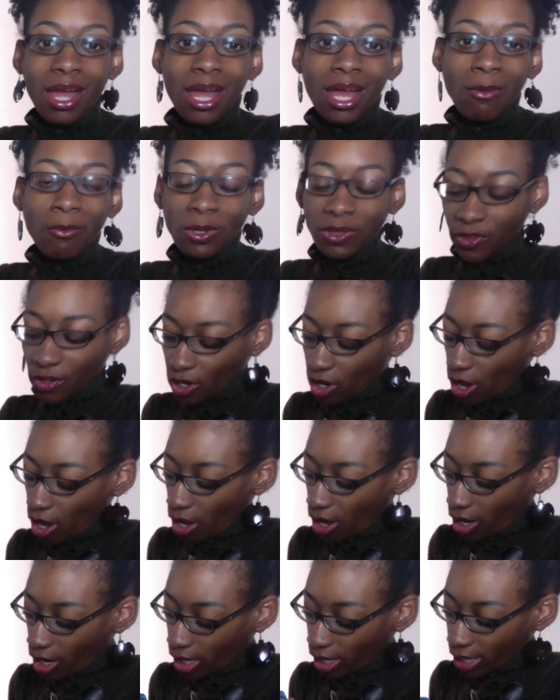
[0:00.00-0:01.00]
with the
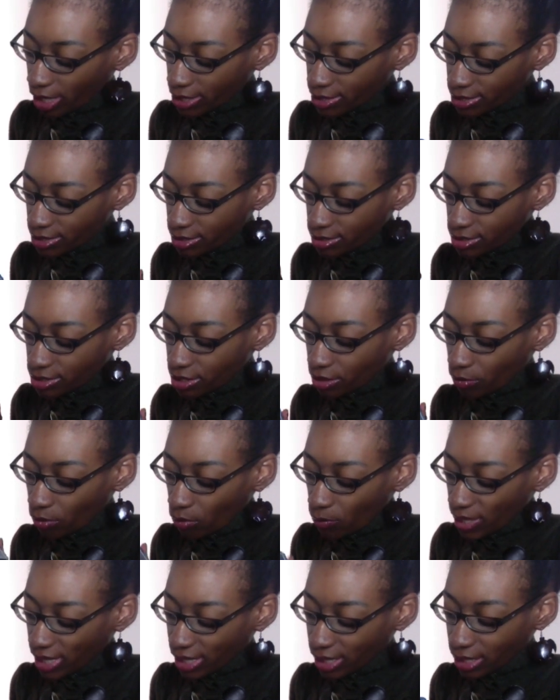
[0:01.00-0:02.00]
cards and see what
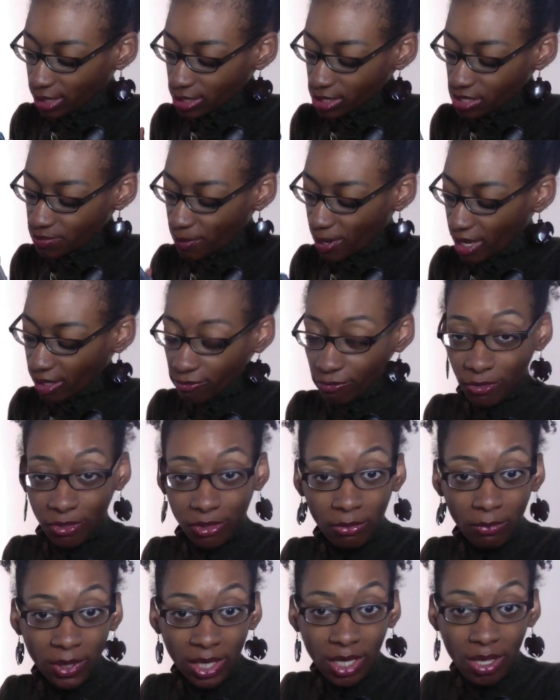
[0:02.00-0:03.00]
we can expect for the
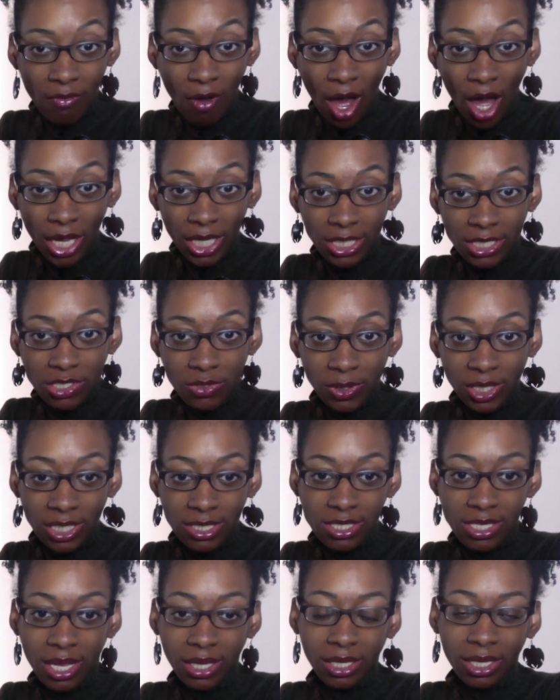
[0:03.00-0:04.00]
week of August
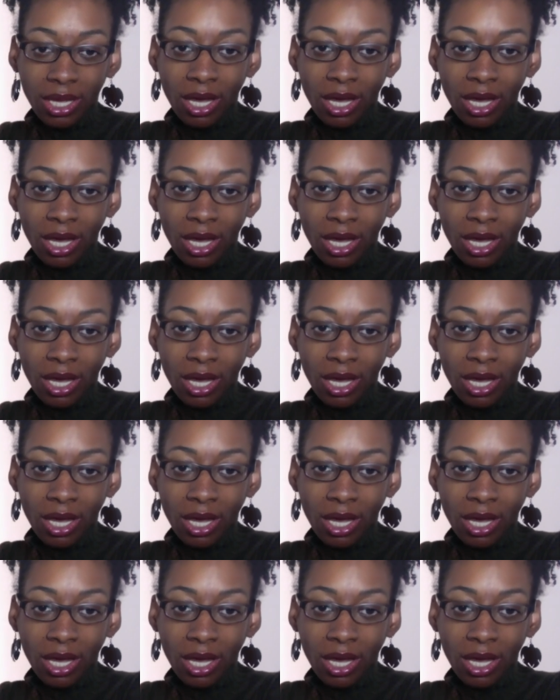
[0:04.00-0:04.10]
22nd.